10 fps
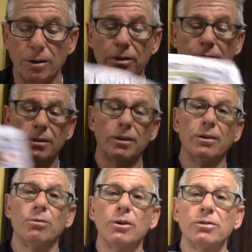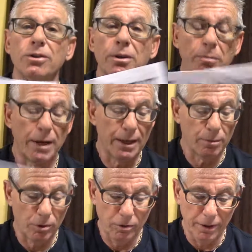other words, at the
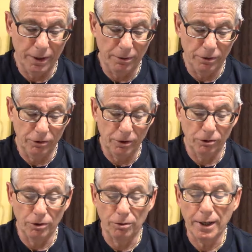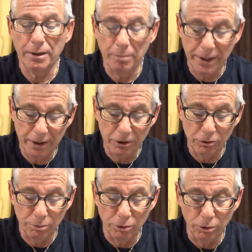bottom over here it says direct mail
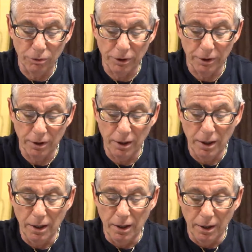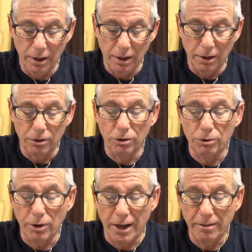is proven to
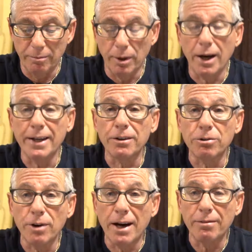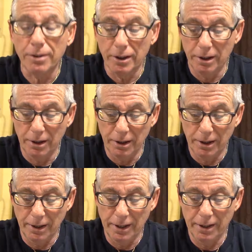drive buyer traffic
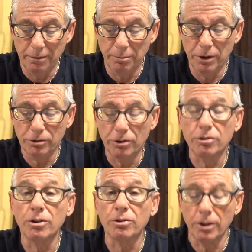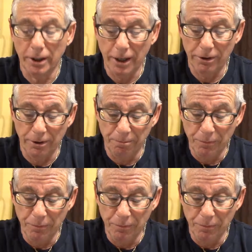and businesses together.